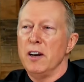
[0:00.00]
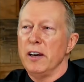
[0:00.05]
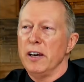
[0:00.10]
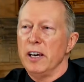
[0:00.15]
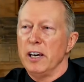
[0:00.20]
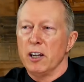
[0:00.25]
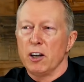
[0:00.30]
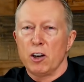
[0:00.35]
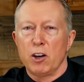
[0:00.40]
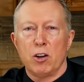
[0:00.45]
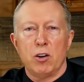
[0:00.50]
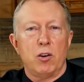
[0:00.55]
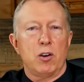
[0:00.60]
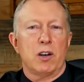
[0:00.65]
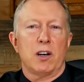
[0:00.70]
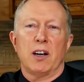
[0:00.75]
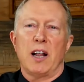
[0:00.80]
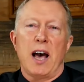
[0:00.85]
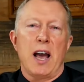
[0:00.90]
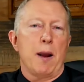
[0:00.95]
it
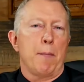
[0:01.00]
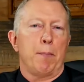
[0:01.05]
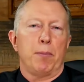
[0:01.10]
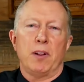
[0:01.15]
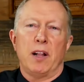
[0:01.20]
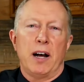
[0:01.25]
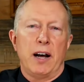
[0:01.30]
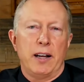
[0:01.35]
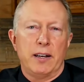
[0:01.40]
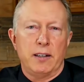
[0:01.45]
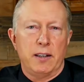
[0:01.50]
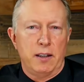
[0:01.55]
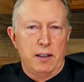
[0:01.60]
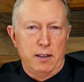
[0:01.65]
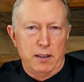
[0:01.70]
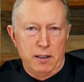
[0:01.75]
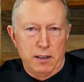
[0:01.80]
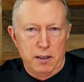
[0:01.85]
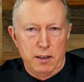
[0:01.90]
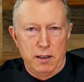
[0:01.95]
looked like blood,
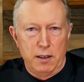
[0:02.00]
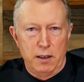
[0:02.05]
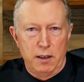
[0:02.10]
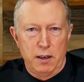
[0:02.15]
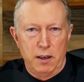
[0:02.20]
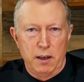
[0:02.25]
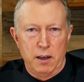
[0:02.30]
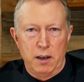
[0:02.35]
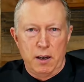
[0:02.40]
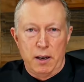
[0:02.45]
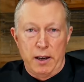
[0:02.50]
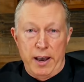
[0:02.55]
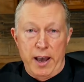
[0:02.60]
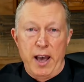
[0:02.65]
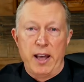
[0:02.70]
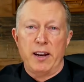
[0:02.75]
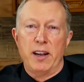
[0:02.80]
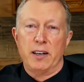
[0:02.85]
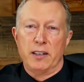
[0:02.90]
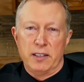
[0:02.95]

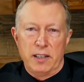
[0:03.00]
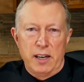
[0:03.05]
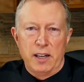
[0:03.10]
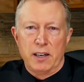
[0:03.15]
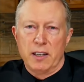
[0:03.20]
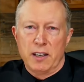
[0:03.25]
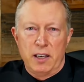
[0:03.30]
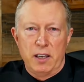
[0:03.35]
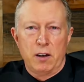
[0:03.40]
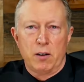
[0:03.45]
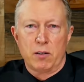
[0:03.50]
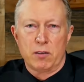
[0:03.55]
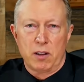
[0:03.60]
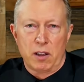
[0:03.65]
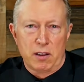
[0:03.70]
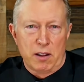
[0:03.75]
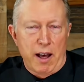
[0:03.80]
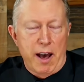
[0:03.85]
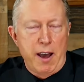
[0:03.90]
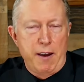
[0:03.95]
and it did kill the
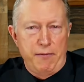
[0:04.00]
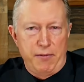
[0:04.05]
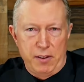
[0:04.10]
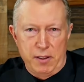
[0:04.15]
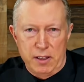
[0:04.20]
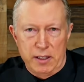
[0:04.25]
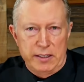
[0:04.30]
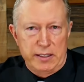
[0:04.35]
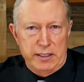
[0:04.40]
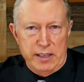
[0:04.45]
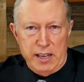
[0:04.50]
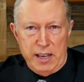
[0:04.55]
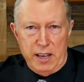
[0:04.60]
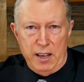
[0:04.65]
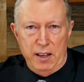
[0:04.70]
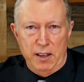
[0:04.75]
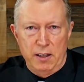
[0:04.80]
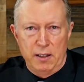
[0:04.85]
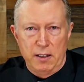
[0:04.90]
life in the sea.